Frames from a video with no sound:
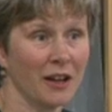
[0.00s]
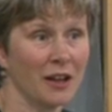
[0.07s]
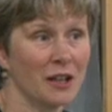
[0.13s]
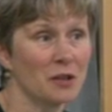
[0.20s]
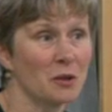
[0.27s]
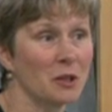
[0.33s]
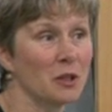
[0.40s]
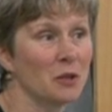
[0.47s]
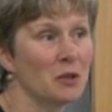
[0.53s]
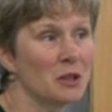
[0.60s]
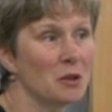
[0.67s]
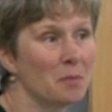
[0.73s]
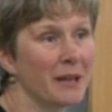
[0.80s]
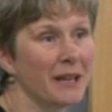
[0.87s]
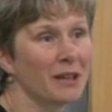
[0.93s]
So it used
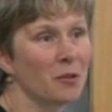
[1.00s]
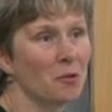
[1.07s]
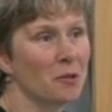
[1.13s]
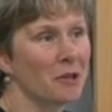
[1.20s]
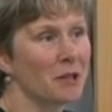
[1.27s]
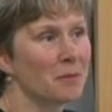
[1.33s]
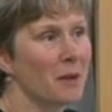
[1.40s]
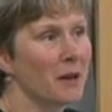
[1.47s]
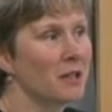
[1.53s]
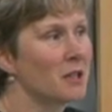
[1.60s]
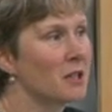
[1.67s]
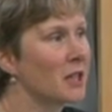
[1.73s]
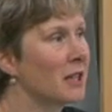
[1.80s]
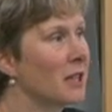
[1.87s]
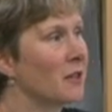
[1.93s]
to be that we were expected
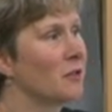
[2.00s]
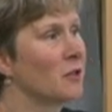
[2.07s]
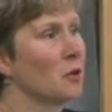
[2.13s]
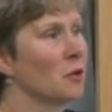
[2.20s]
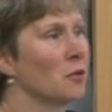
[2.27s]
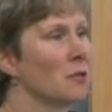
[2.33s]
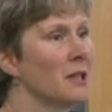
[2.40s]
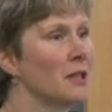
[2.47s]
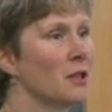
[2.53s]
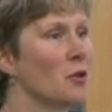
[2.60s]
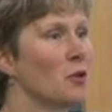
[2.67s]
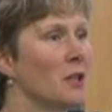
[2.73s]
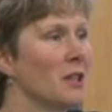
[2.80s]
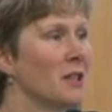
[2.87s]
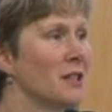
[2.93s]
to live till
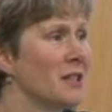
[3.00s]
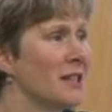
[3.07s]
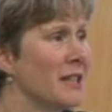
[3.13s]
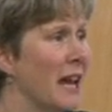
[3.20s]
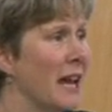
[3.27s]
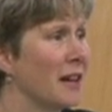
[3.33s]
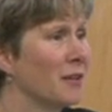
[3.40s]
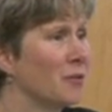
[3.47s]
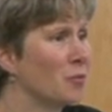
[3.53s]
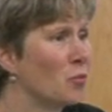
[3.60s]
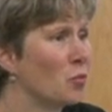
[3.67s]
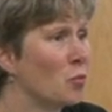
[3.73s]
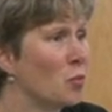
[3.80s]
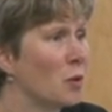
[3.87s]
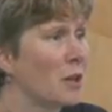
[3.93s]
70 years and 10, and we